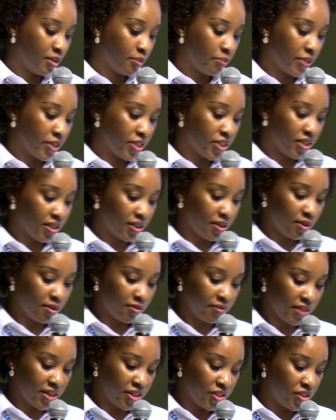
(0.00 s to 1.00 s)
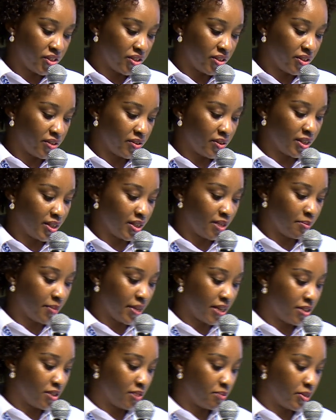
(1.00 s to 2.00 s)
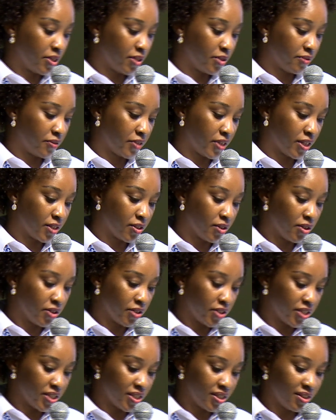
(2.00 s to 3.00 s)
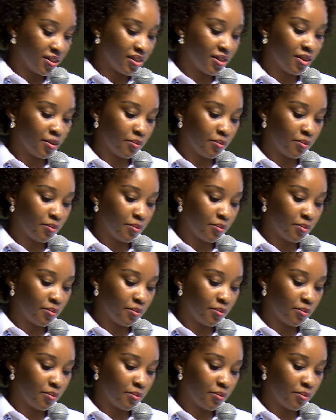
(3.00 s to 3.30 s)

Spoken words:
Bachelor of Engineering in Management of Technology,